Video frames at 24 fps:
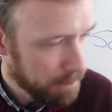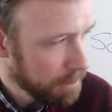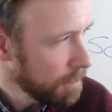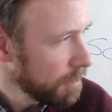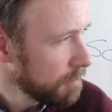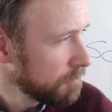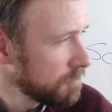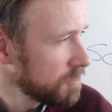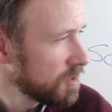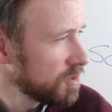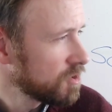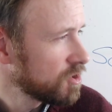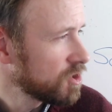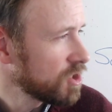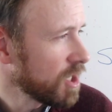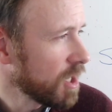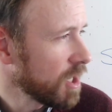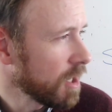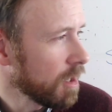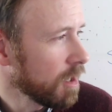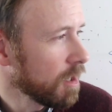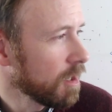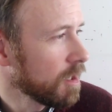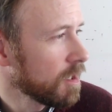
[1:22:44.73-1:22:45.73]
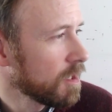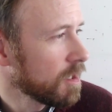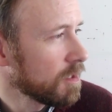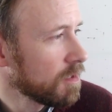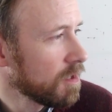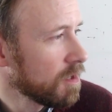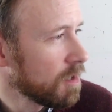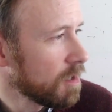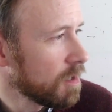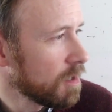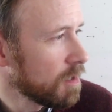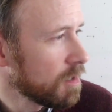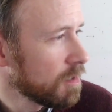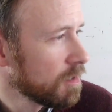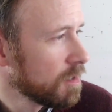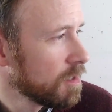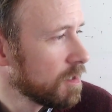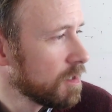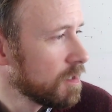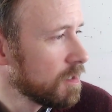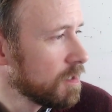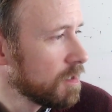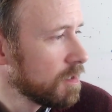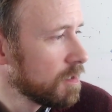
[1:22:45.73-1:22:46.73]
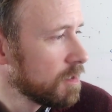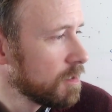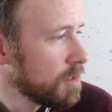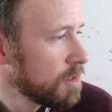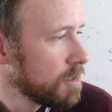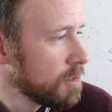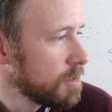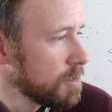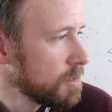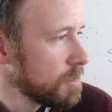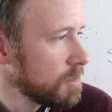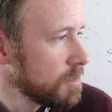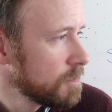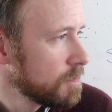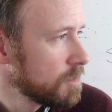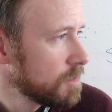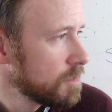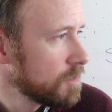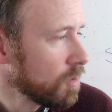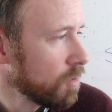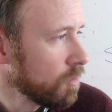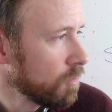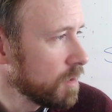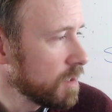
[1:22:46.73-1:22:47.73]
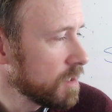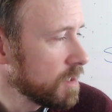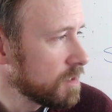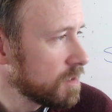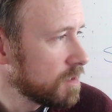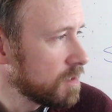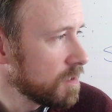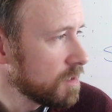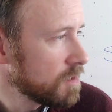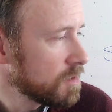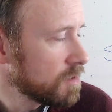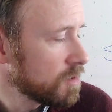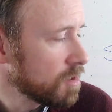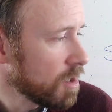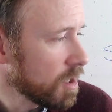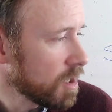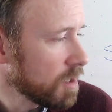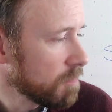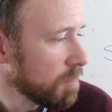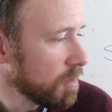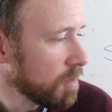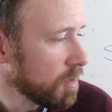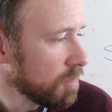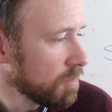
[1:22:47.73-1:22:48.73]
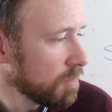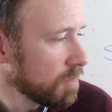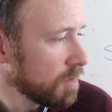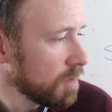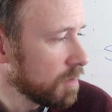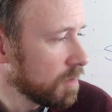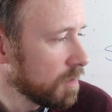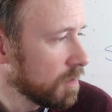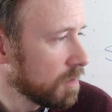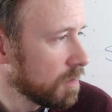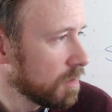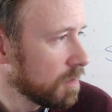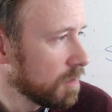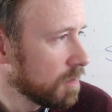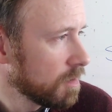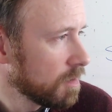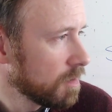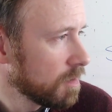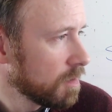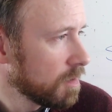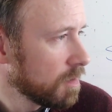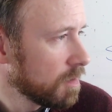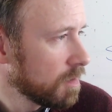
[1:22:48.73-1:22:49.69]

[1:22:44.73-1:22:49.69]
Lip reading: I'm just checking Hadar. So he's talking about the